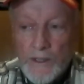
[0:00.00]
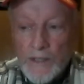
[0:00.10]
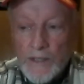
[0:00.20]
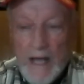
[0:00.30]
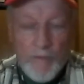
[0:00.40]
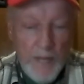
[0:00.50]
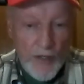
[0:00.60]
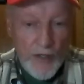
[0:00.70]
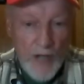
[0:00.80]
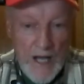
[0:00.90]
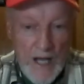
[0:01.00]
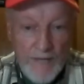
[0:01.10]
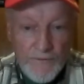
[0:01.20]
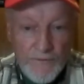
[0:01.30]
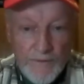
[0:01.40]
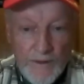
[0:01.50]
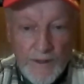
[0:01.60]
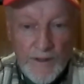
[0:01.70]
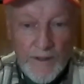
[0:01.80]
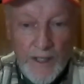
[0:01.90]
to have a better life
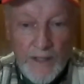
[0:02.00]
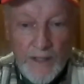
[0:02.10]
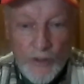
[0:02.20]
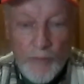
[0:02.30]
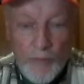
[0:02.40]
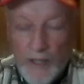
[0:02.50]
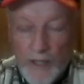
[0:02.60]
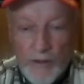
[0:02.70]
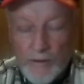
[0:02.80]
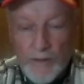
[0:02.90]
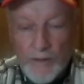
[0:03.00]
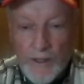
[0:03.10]
uh, and do better and,